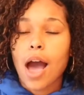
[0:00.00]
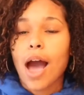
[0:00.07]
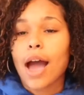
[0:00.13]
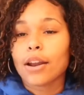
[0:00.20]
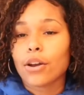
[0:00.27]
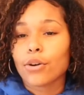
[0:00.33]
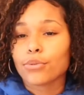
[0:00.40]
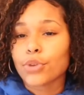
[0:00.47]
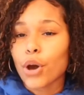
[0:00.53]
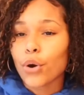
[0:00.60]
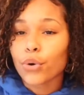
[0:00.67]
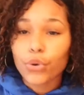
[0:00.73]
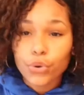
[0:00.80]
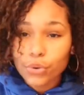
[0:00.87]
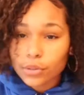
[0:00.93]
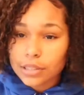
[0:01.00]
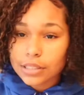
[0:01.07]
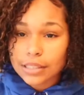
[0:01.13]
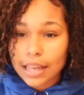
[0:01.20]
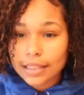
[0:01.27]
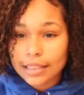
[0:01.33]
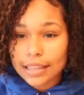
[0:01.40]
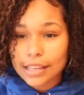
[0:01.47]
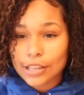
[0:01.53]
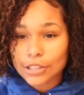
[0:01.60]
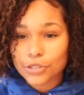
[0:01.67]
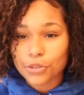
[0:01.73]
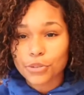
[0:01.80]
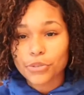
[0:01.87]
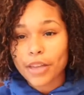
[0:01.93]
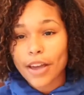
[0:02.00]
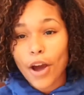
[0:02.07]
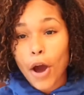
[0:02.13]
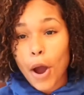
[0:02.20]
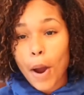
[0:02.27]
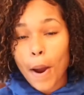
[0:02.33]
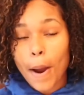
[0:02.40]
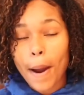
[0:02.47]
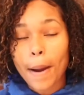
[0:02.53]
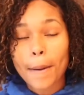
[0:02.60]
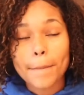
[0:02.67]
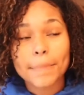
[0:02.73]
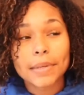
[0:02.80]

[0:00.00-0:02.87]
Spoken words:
I don't know who set these or who they are,